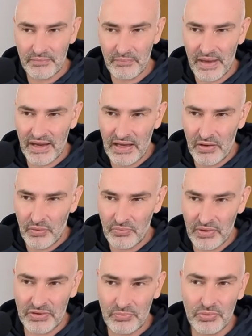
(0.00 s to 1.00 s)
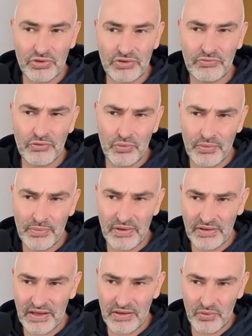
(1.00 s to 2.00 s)
But I don't want to push it forward
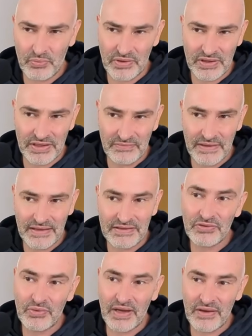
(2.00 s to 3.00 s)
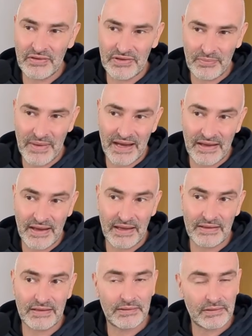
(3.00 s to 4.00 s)
because I don't want to give that square to the black
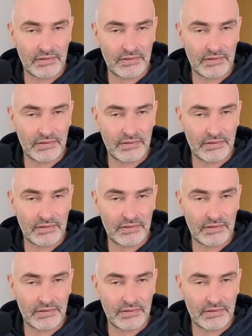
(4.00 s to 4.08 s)
knight.